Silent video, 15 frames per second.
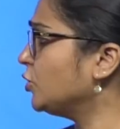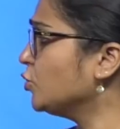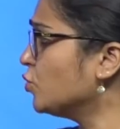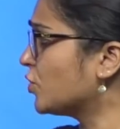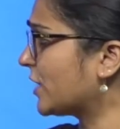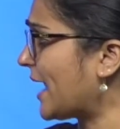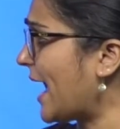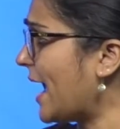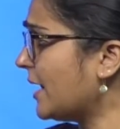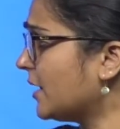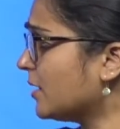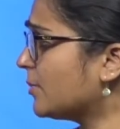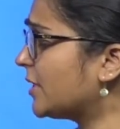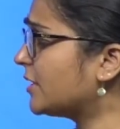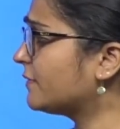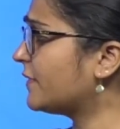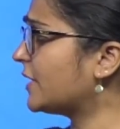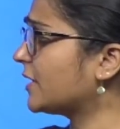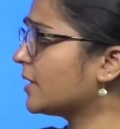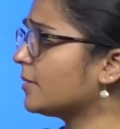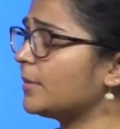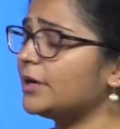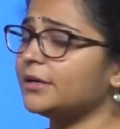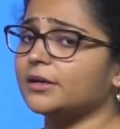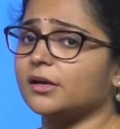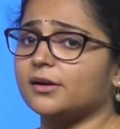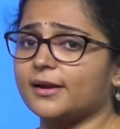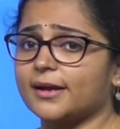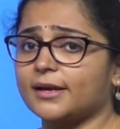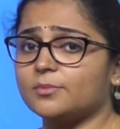You can amend
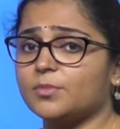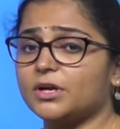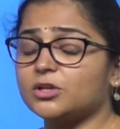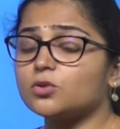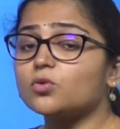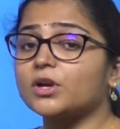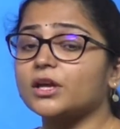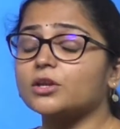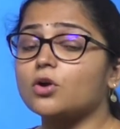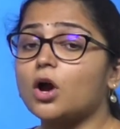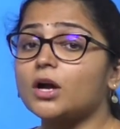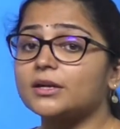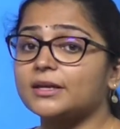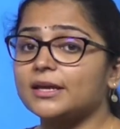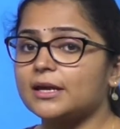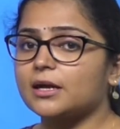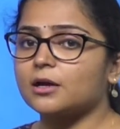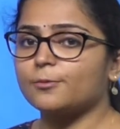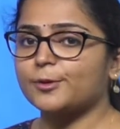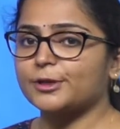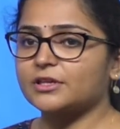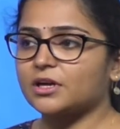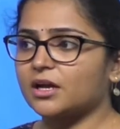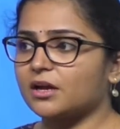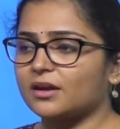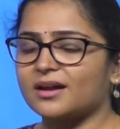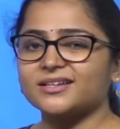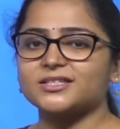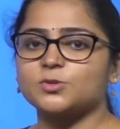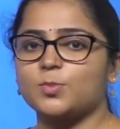fundamental right, but you cannot take away the
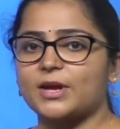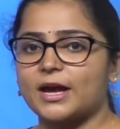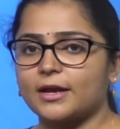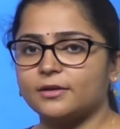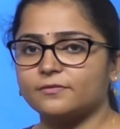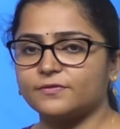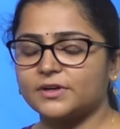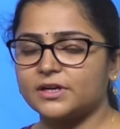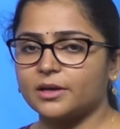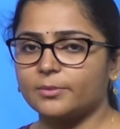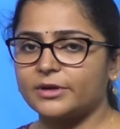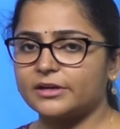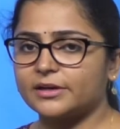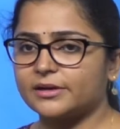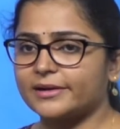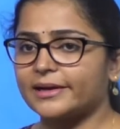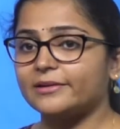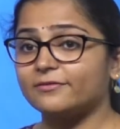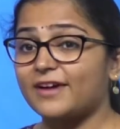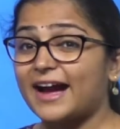crux behind fundamental right.